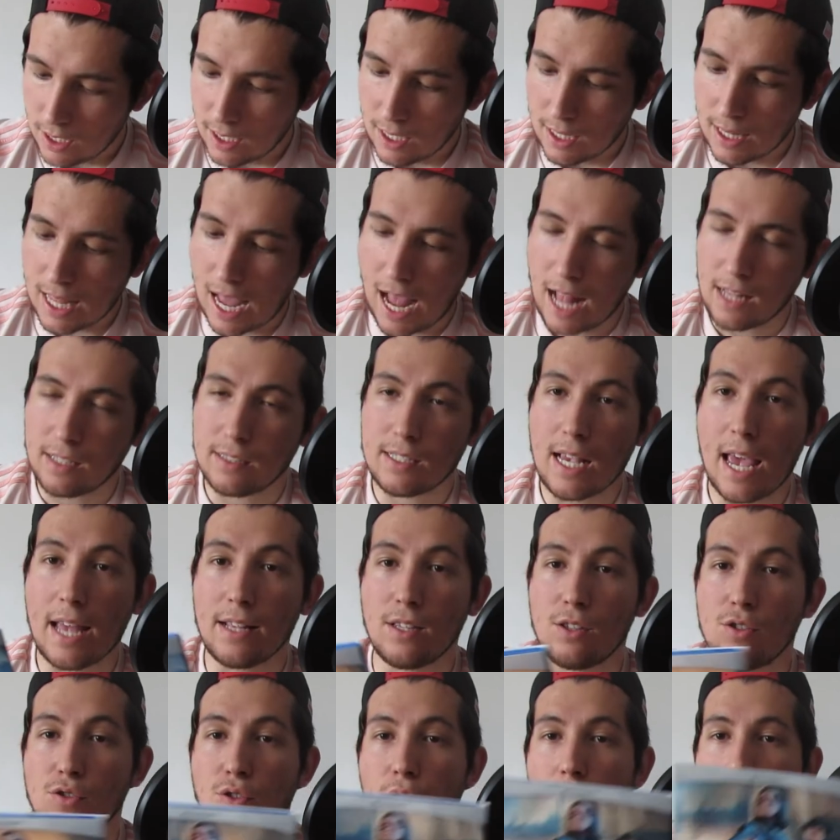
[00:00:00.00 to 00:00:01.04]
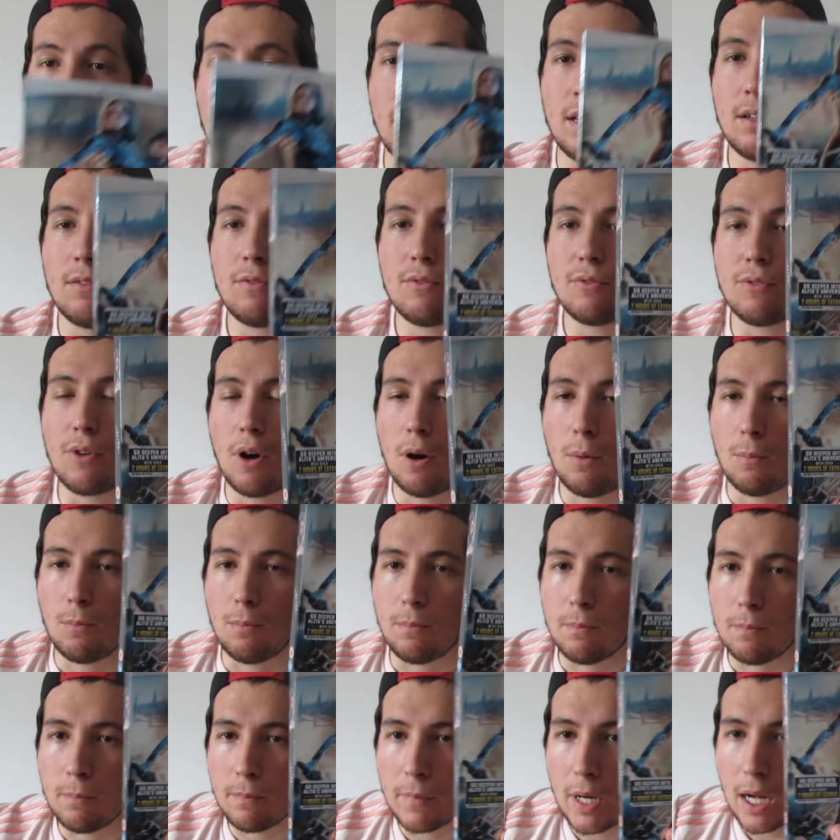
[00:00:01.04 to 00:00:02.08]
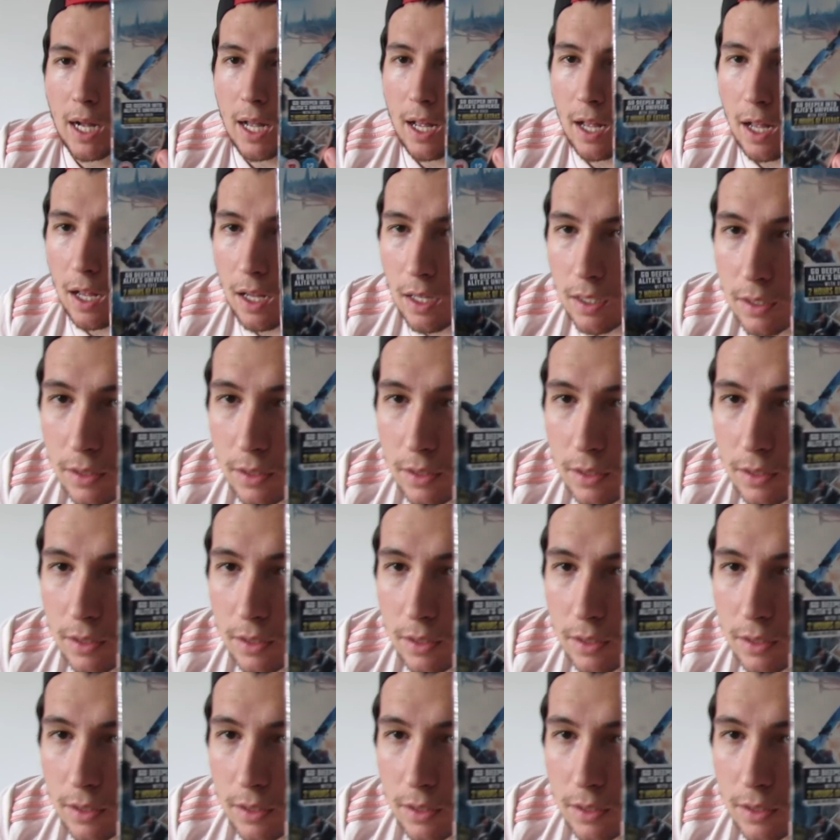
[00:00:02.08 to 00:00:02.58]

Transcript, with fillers: That's Ed Skrein from... Uh,